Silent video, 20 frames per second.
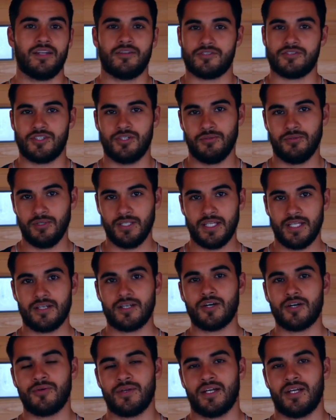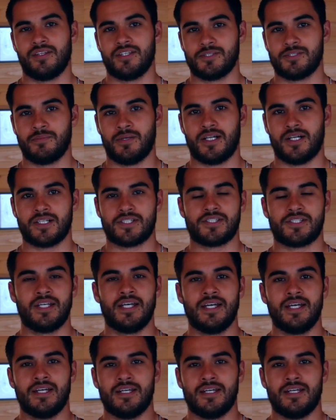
There's no lid going on this box,